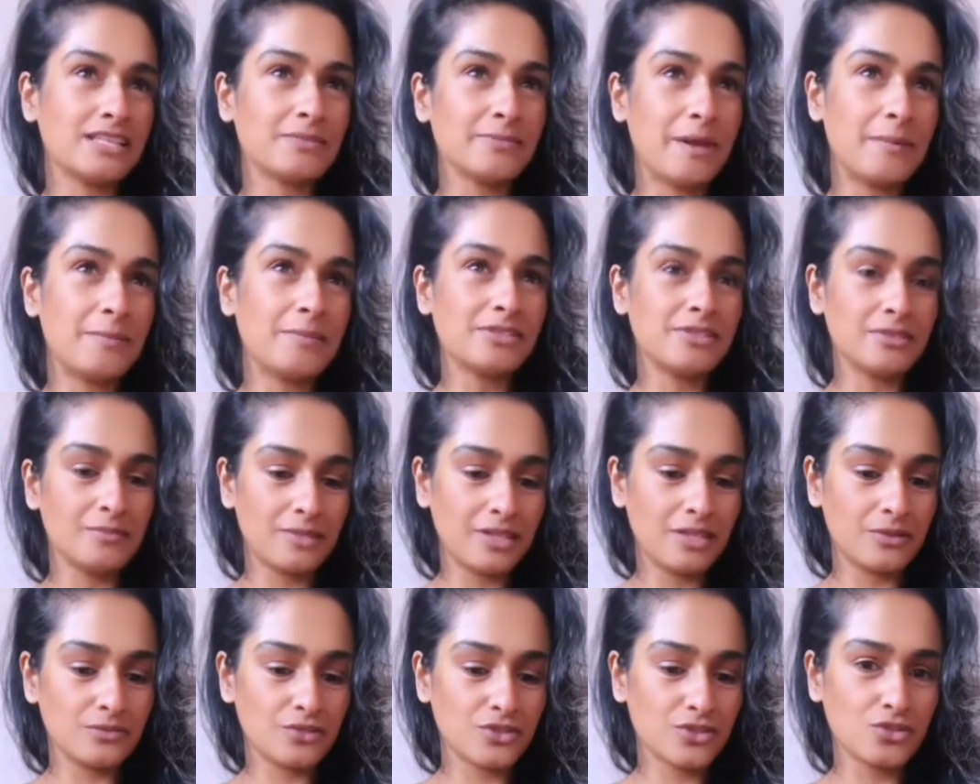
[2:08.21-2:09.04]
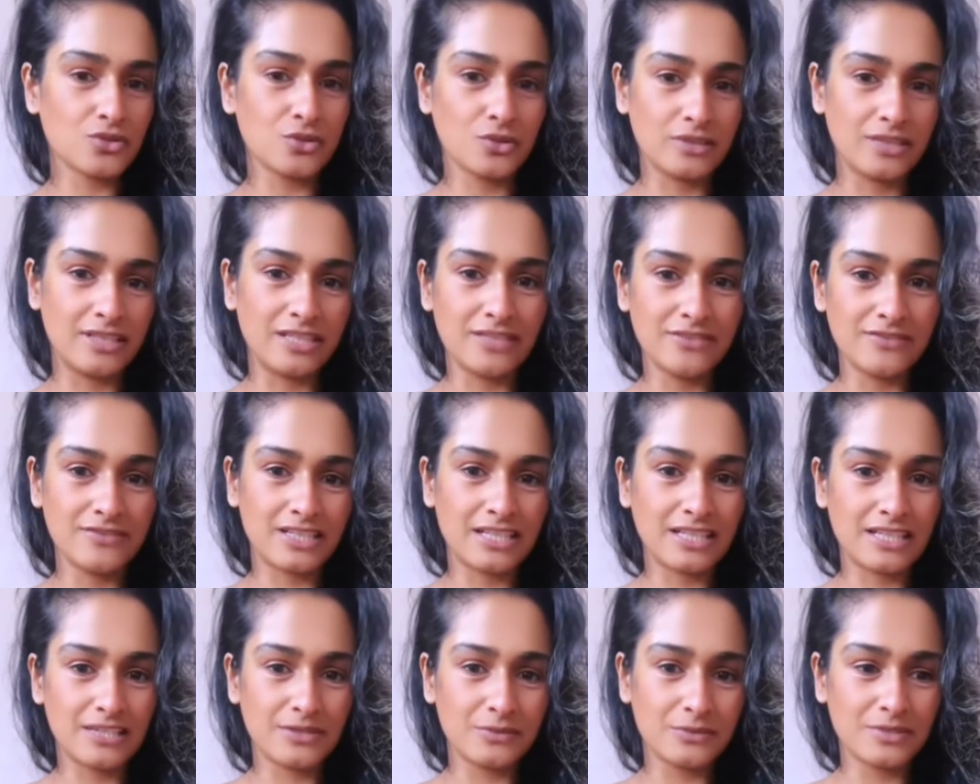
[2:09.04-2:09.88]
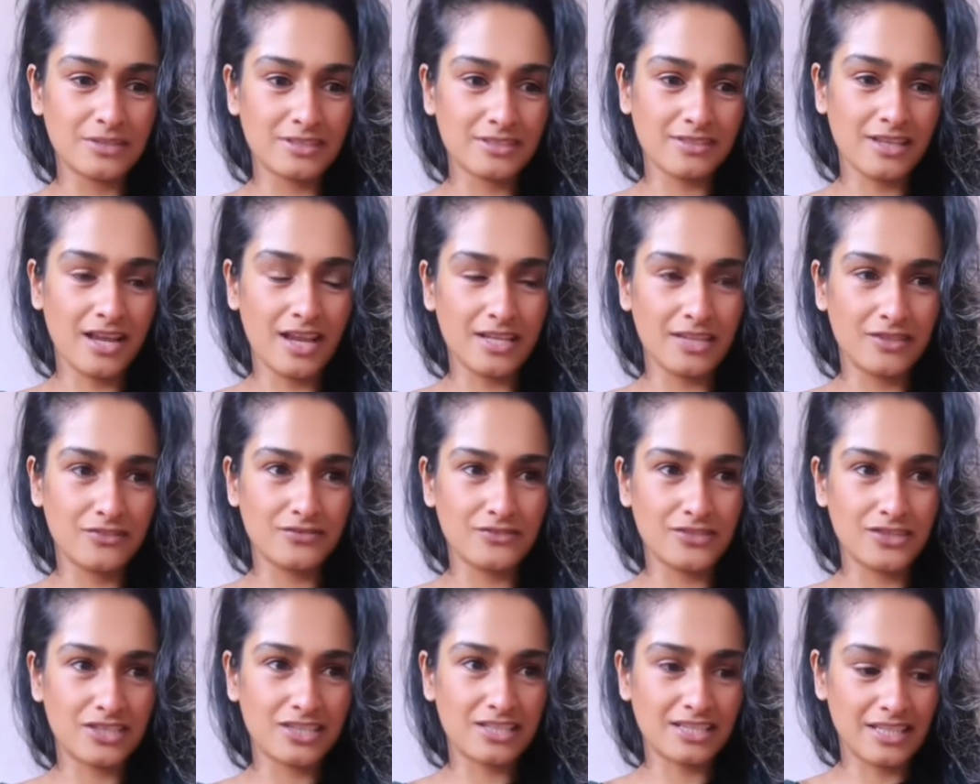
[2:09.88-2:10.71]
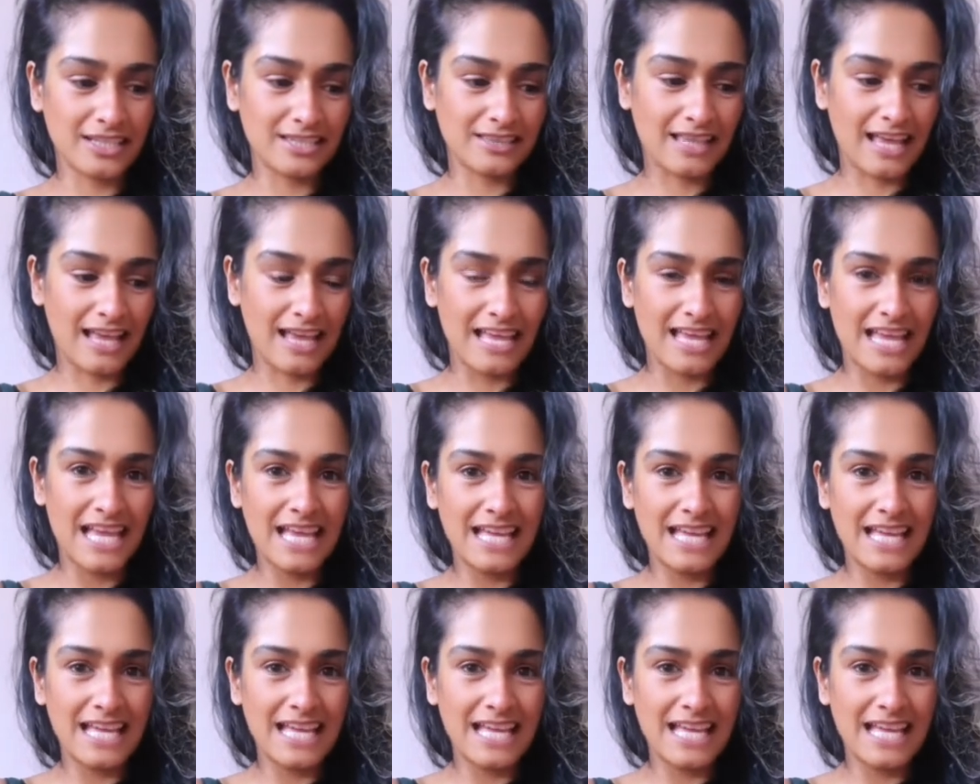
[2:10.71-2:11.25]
Maybe something was short-lived and it was kind of just like that